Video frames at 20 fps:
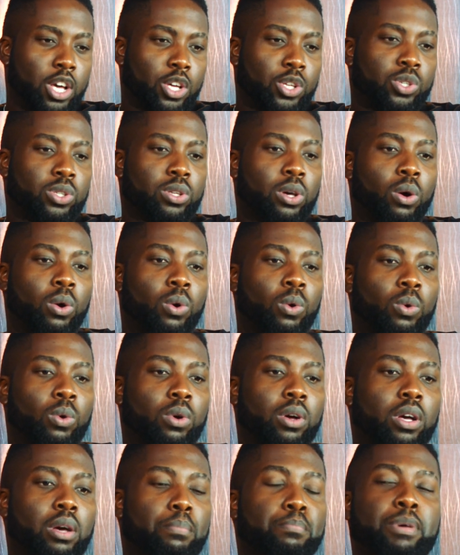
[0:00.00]
So
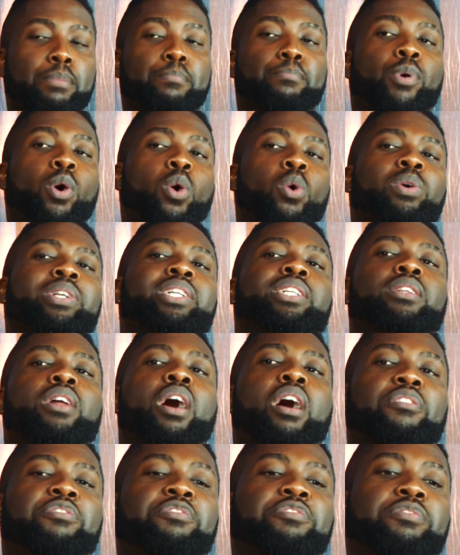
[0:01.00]
be bold
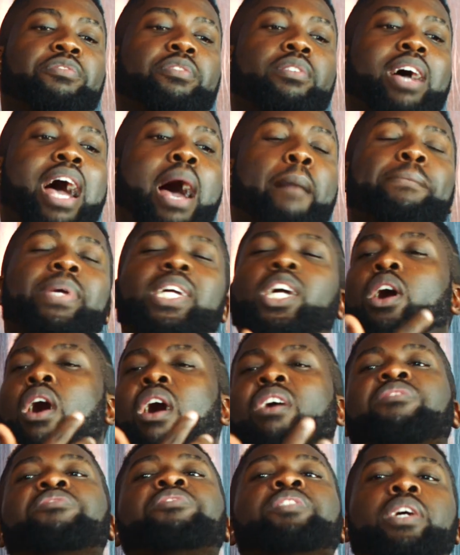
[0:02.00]
enough and be
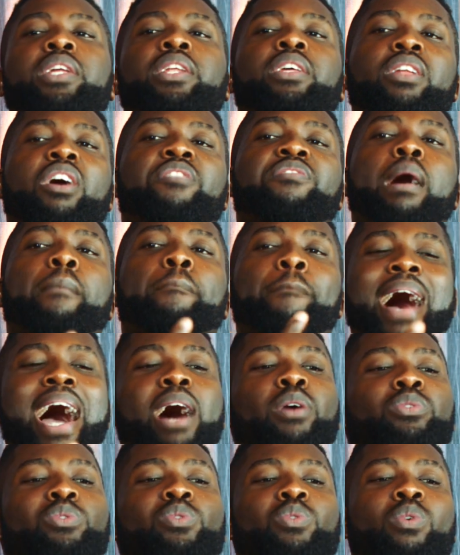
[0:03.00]
confident enough
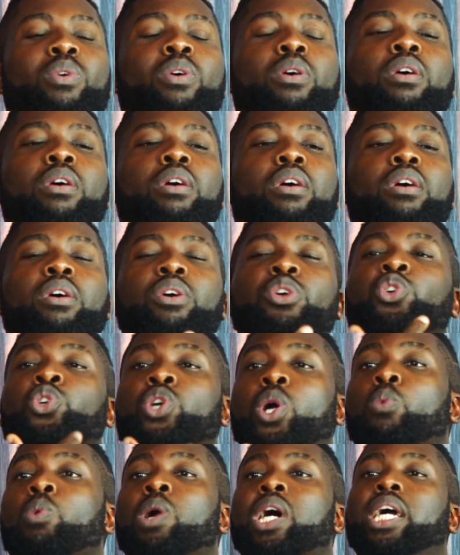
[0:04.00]
about
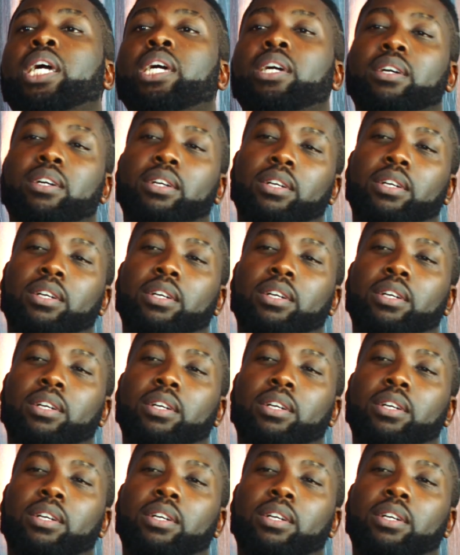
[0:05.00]
your work.